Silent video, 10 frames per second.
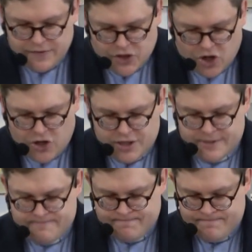for God
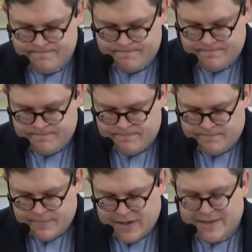
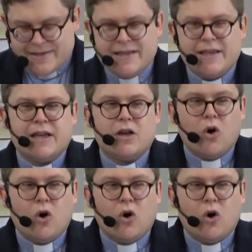in seeking